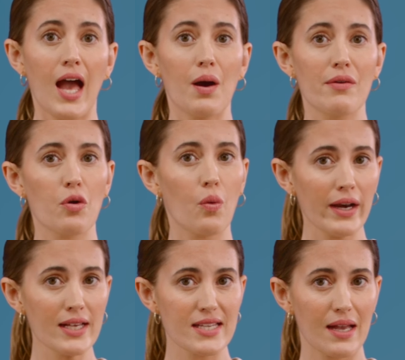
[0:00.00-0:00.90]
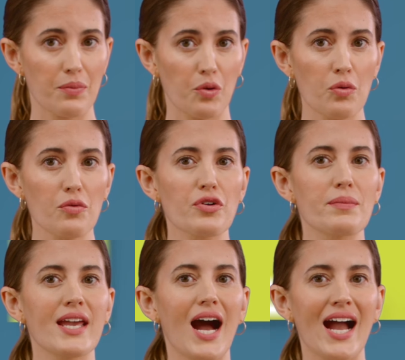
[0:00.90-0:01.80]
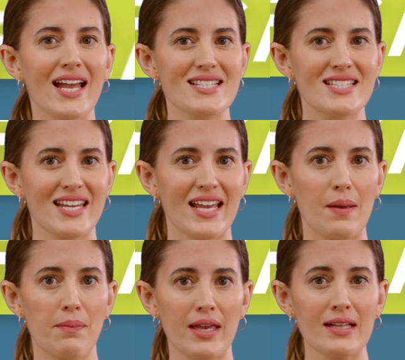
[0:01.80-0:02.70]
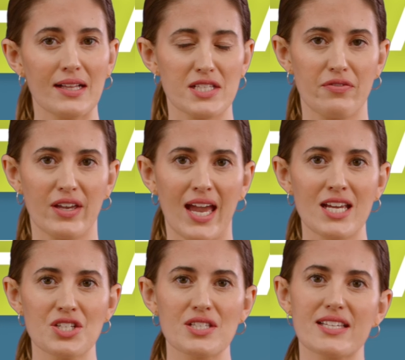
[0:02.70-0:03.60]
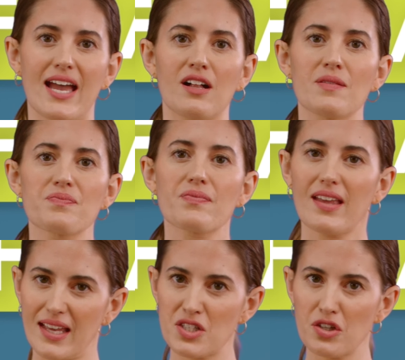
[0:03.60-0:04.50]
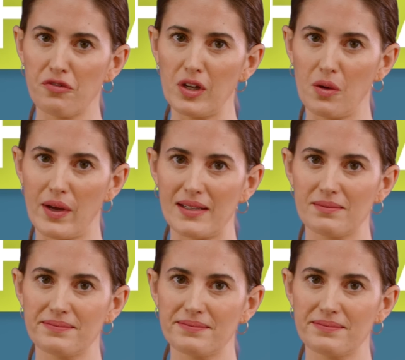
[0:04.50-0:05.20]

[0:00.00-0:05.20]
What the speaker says: However, one example from the ISTAP classification scale is the following.